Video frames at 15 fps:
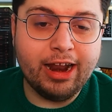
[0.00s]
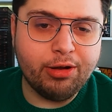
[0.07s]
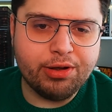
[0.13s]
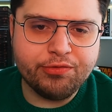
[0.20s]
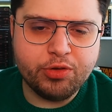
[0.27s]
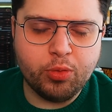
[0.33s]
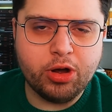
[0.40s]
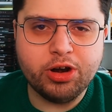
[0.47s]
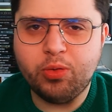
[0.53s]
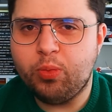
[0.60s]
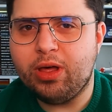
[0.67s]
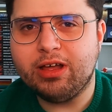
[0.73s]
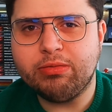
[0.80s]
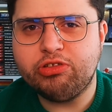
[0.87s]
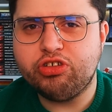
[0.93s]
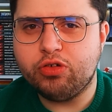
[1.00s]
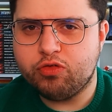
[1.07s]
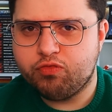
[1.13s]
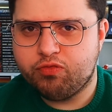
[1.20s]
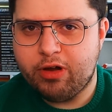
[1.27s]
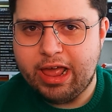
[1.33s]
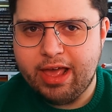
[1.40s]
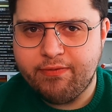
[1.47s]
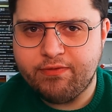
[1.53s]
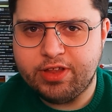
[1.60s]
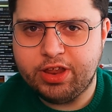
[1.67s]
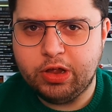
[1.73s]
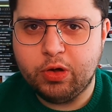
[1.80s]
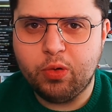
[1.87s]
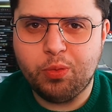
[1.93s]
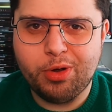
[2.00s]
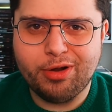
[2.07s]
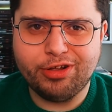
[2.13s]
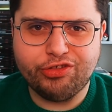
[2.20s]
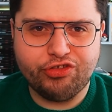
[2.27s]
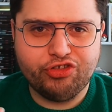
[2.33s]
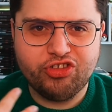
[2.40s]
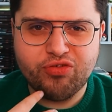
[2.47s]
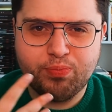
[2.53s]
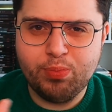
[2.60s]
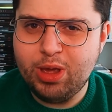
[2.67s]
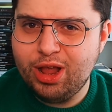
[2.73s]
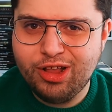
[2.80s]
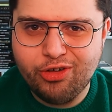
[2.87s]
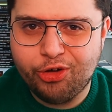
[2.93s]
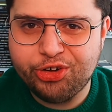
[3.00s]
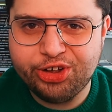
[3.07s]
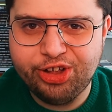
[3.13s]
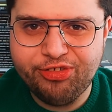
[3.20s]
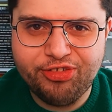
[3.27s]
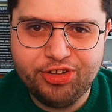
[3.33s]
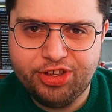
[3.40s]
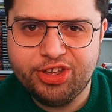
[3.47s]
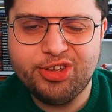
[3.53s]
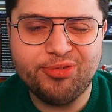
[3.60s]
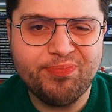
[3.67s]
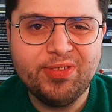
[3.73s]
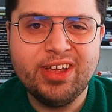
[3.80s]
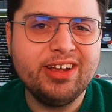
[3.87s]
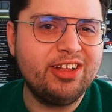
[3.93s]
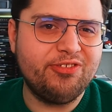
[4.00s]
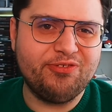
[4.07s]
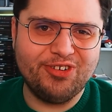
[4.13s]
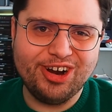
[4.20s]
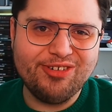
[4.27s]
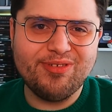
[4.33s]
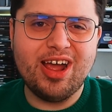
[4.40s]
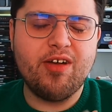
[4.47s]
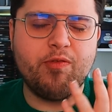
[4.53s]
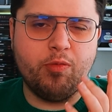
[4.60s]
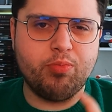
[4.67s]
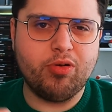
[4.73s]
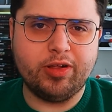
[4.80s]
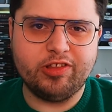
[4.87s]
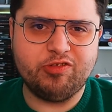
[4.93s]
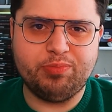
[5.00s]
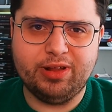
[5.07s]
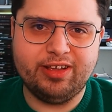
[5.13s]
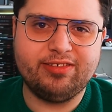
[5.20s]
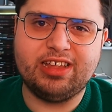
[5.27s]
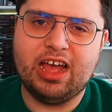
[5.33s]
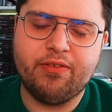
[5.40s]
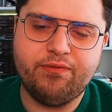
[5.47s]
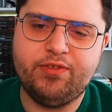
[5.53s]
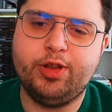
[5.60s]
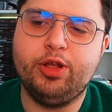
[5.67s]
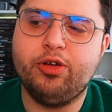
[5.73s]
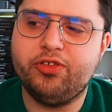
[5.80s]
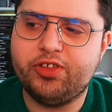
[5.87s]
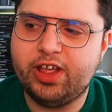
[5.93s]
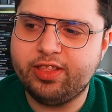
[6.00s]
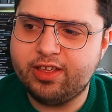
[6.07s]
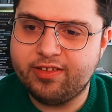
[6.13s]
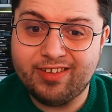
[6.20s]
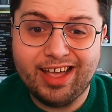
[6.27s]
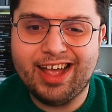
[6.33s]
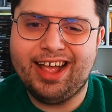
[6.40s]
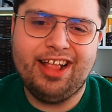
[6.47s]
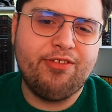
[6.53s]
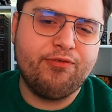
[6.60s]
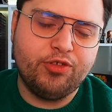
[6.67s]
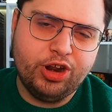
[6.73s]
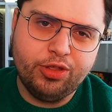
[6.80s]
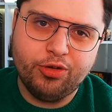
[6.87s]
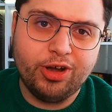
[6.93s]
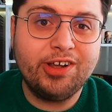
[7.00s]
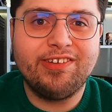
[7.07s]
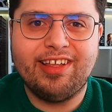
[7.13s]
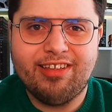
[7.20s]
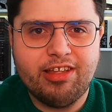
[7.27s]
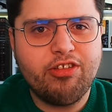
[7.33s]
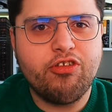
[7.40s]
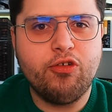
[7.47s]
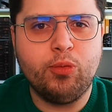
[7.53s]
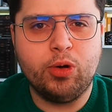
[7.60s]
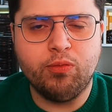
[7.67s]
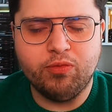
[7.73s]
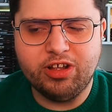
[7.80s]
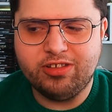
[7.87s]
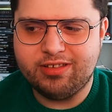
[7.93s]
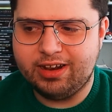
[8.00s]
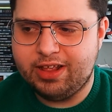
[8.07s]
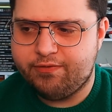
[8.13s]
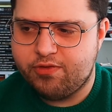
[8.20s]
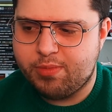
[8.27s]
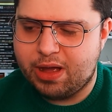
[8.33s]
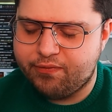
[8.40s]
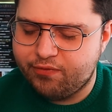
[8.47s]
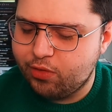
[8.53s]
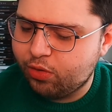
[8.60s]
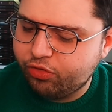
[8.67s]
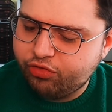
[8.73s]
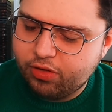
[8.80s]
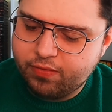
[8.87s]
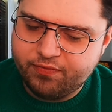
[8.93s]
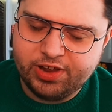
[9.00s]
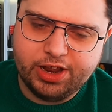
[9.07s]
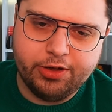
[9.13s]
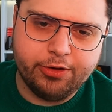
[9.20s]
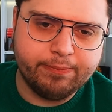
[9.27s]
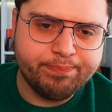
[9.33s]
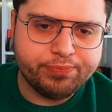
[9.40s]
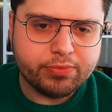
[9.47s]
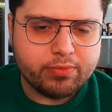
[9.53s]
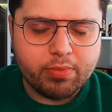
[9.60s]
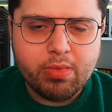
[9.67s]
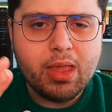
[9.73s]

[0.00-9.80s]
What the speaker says: Hello everyone and welcome to a rare video where it's just me talking to you. It's very rare for Protless players to have videos like this. It's funny though because I did do one recently for my 400th video.